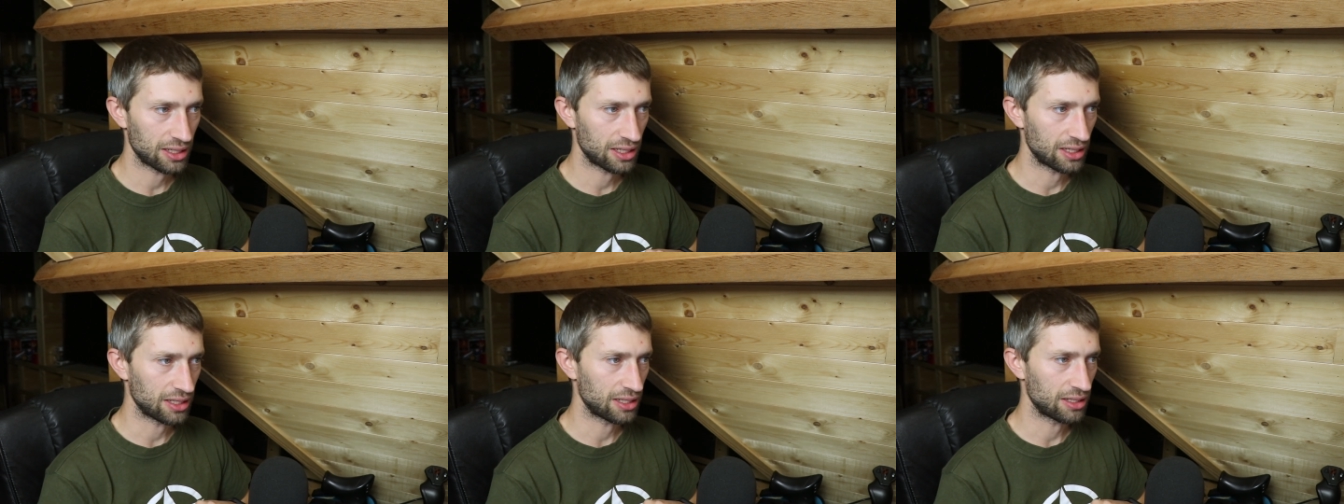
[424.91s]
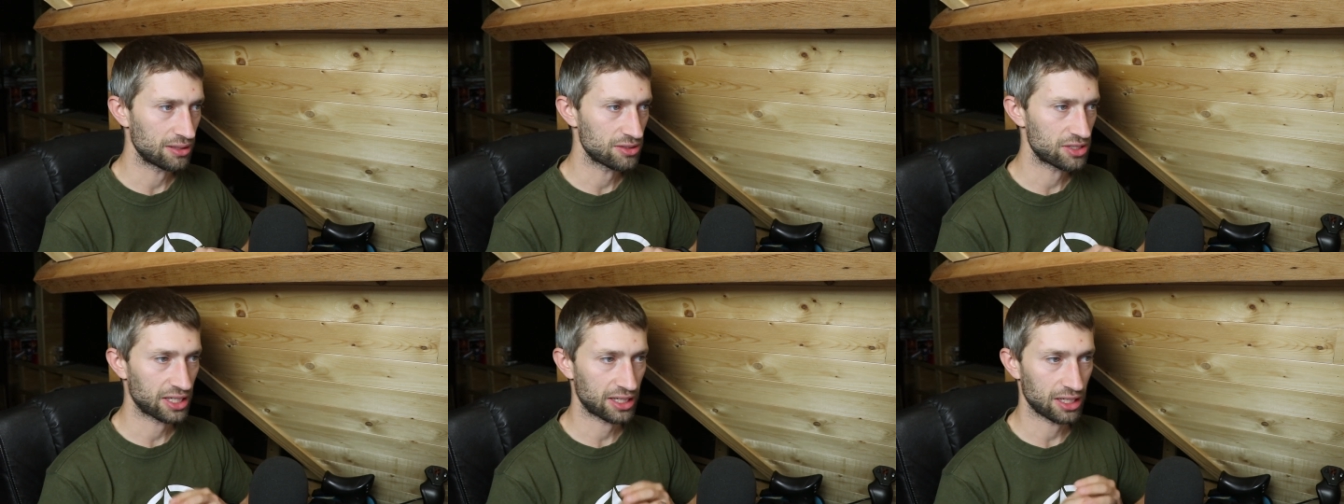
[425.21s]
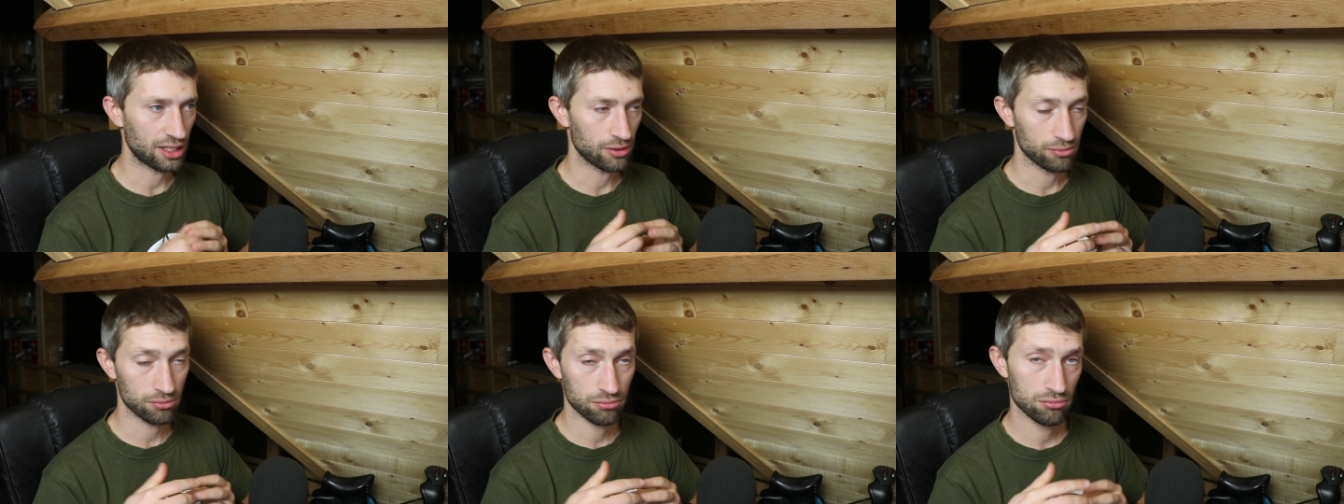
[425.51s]
uh, check
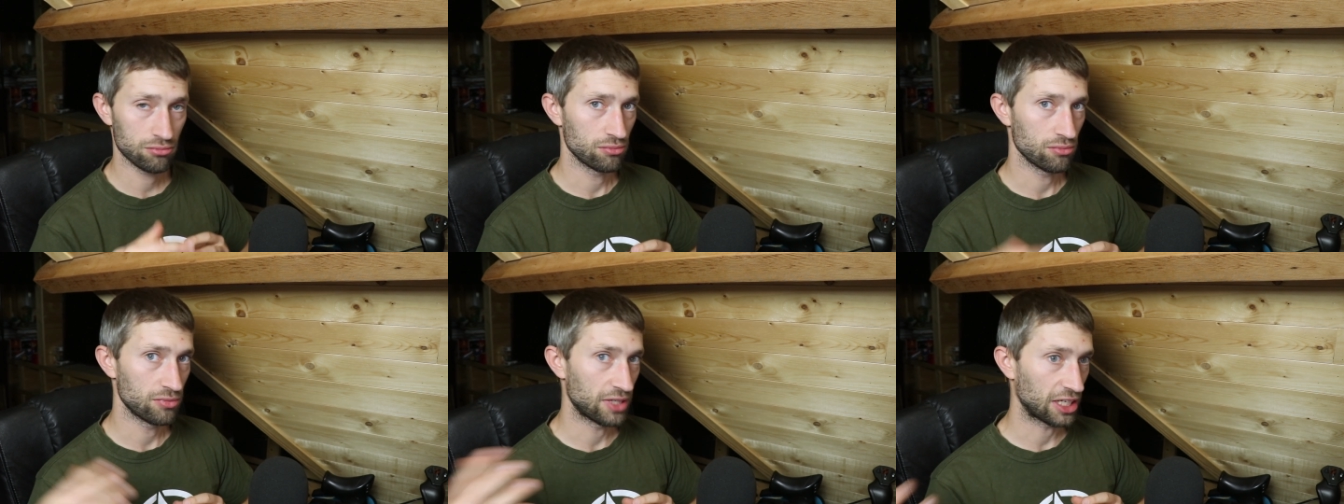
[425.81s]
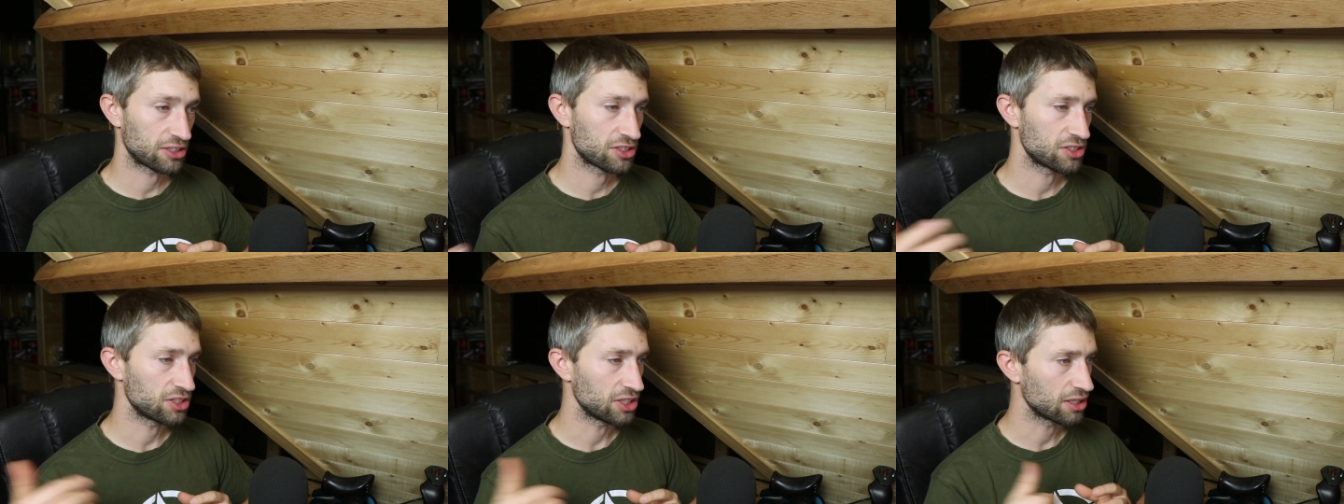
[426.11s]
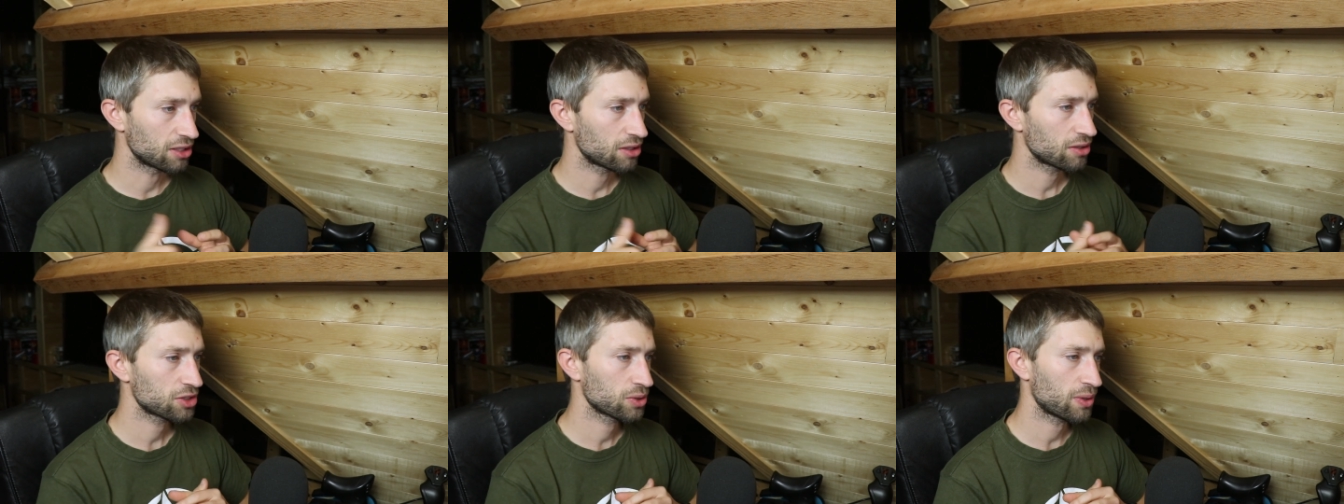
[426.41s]
out next
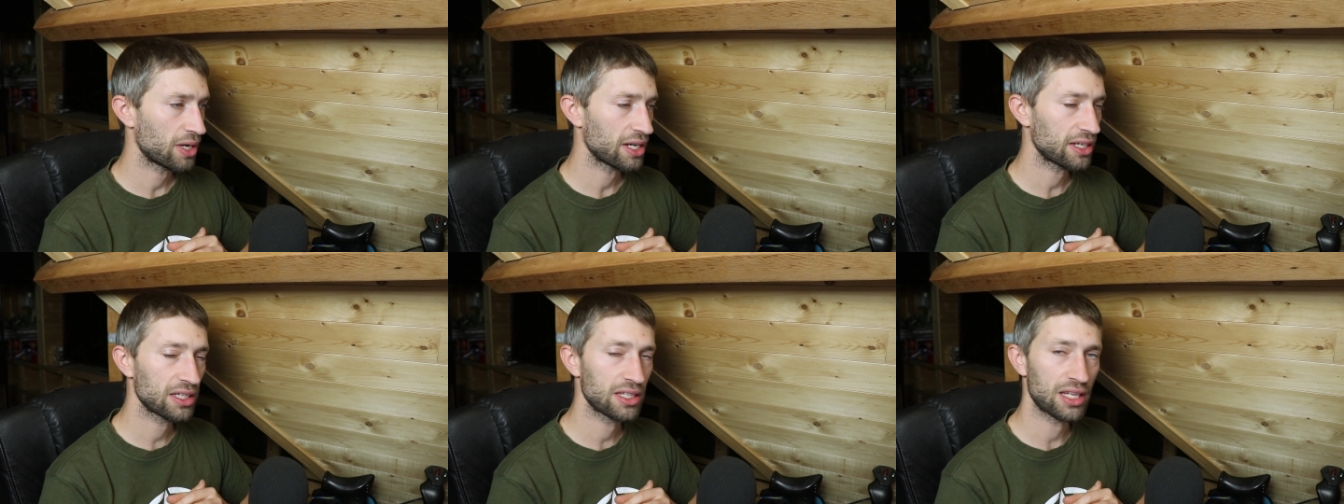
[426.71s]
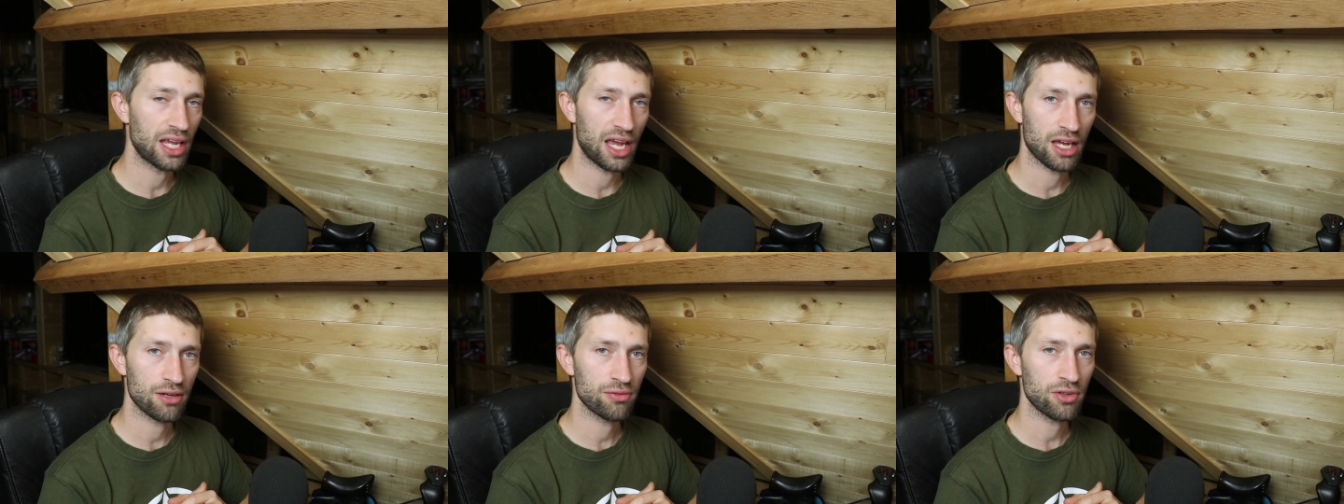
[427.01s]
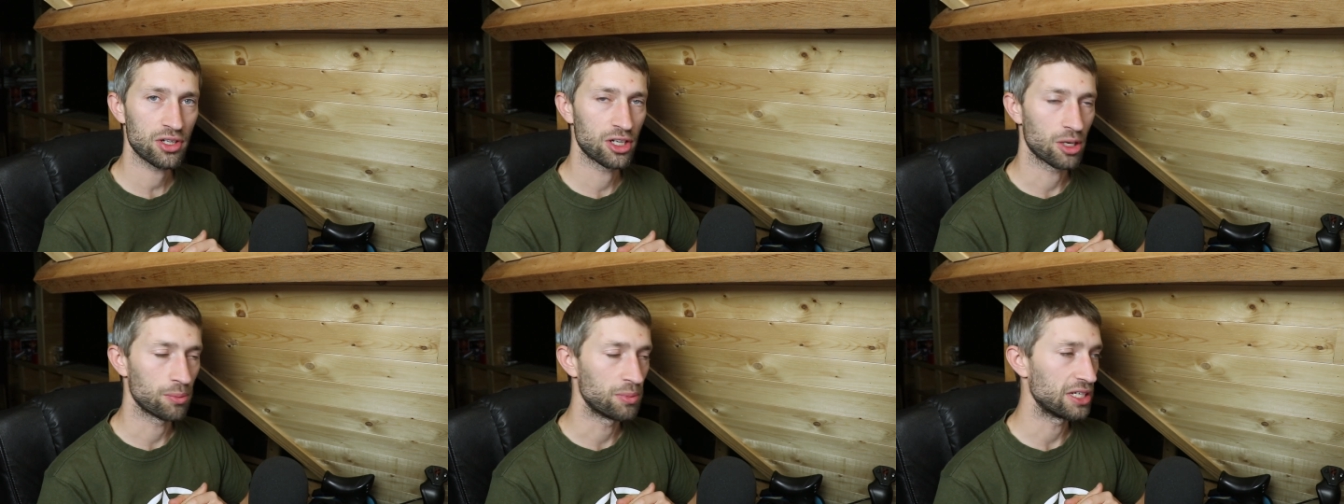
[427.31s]
year, so I can have
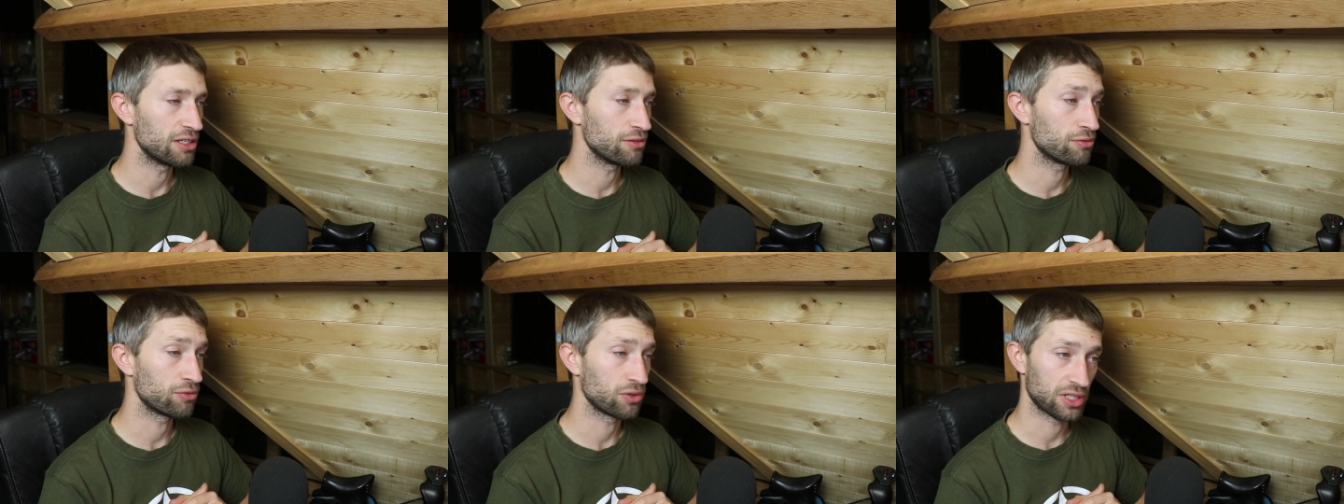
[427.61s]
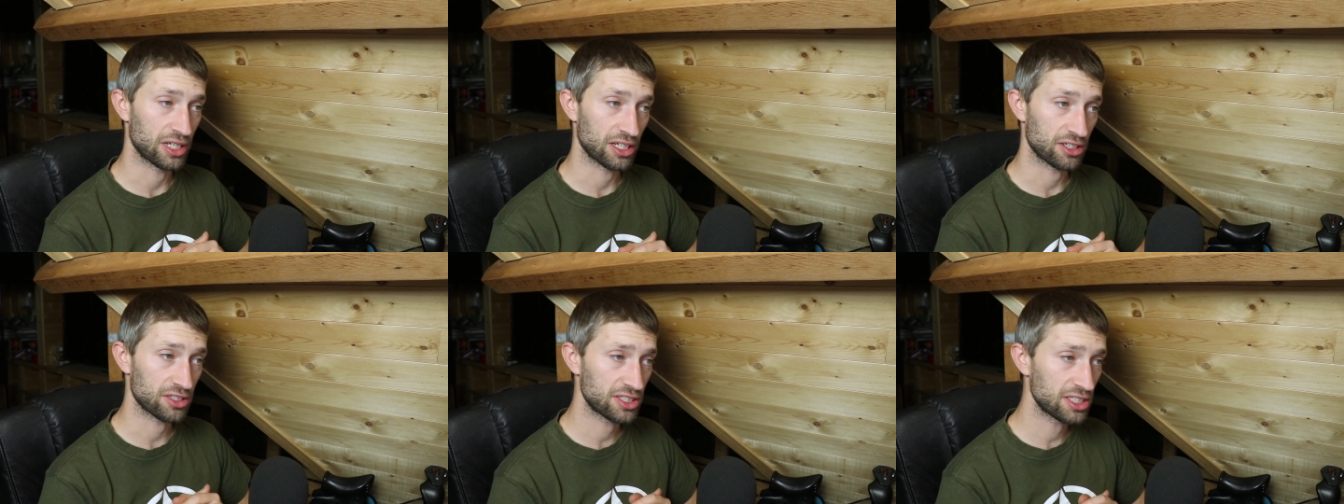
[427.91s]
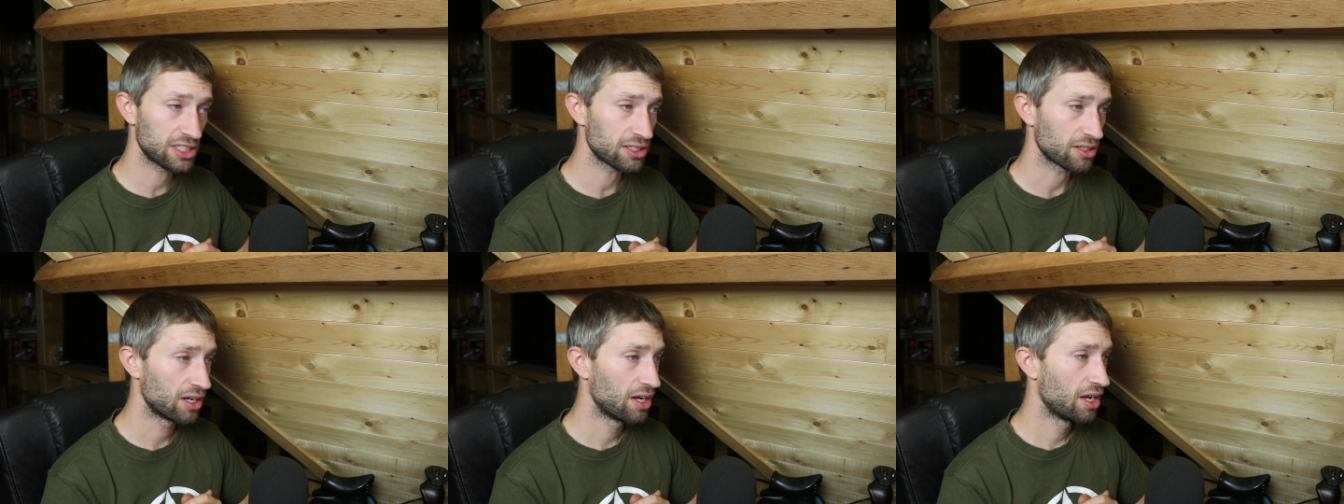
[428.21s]
a nominee for next
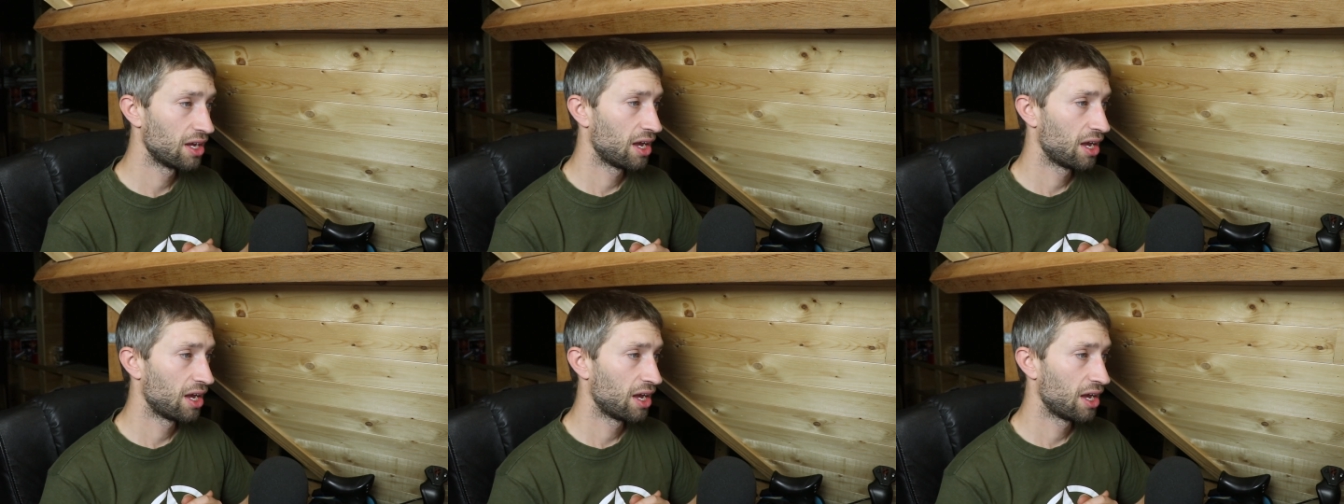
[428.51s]
year.